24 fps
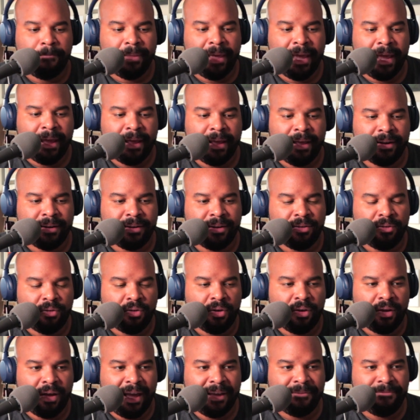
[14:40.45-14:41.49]
And
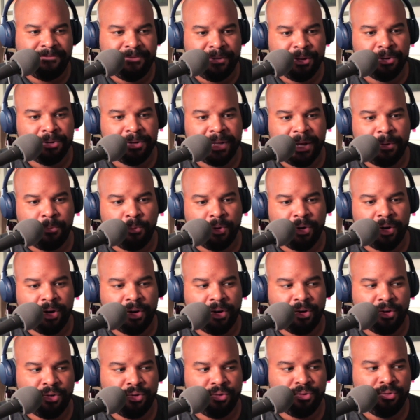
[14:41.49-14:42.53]
I feel like
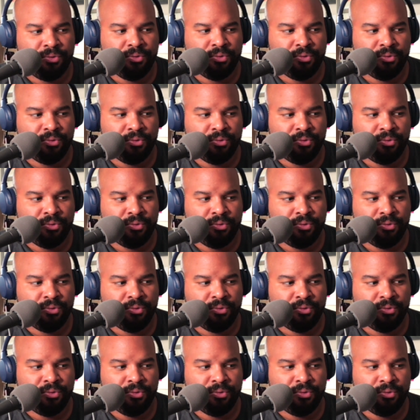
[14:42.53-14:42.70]
we're